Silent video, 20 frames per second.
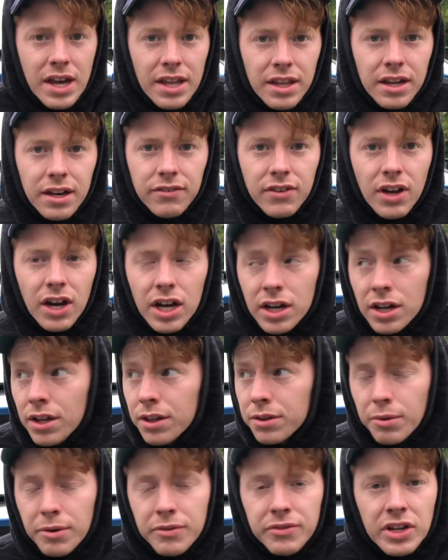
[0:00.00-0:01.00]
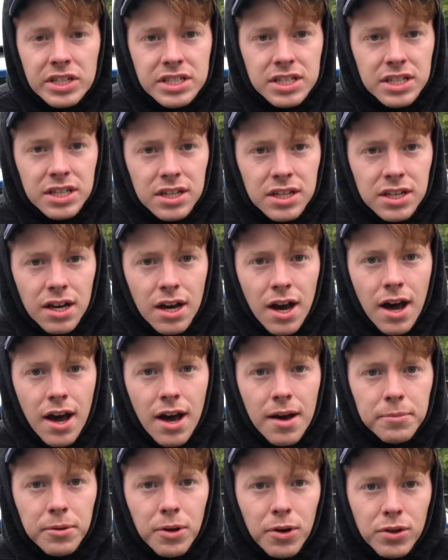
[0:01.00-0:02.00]
that I've got all the riv nuts in,
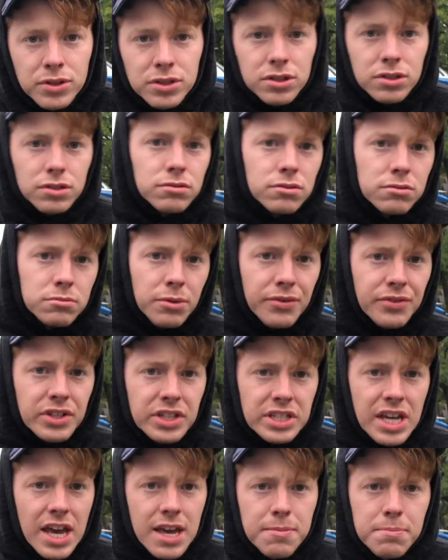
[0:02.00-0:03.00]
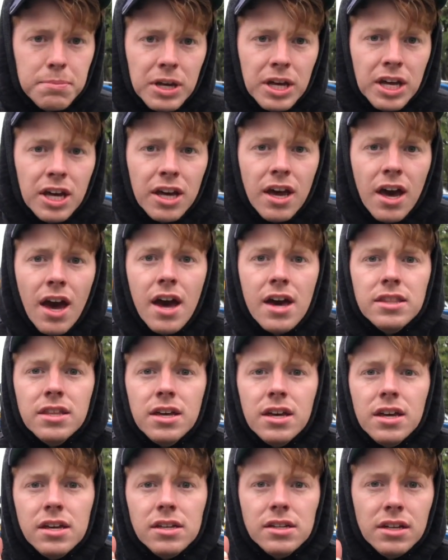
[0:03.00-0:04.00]
I'm going to remove the tape and
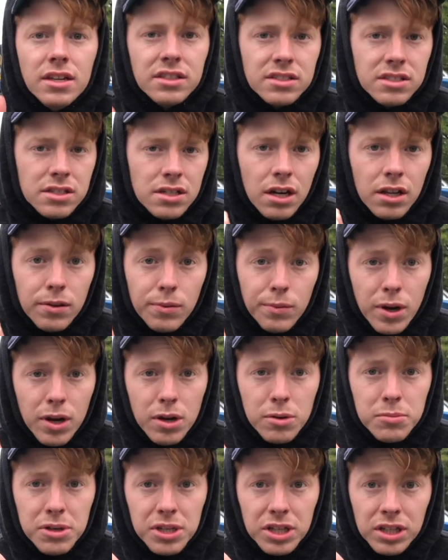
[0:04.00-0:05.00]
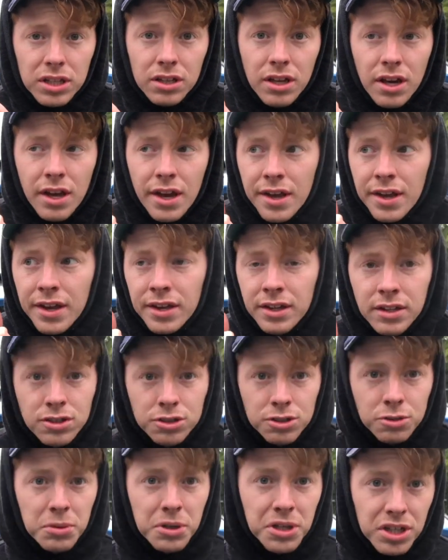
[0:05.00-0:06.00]
then install the wicker bill, and it
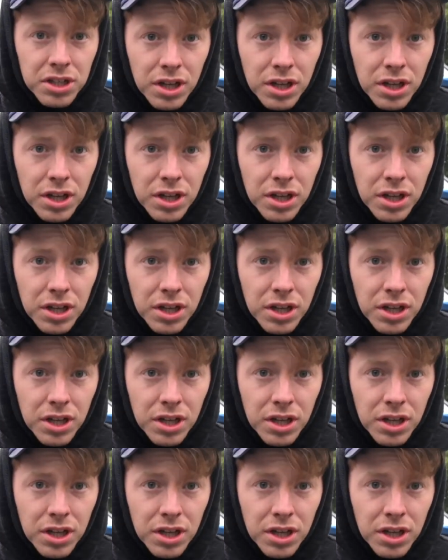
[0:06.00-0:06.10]
should be good to